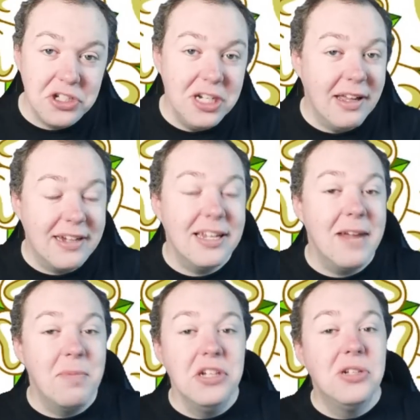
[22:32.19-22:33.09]
Like I say,
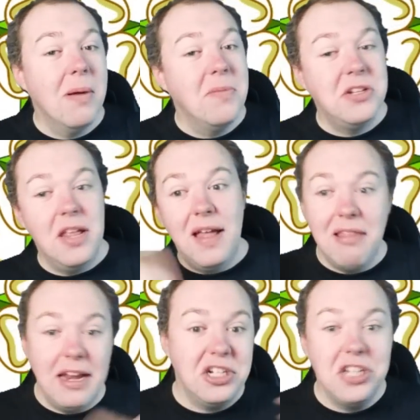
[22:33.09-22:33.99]
please do remember to hit that
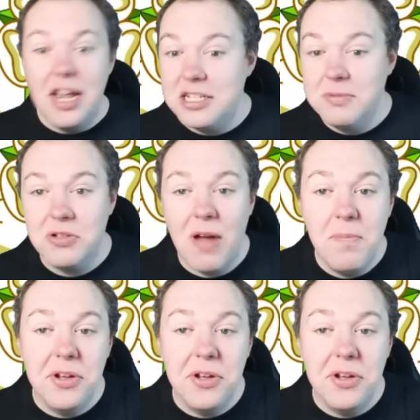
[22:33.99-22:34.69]
like, share, subscribe button.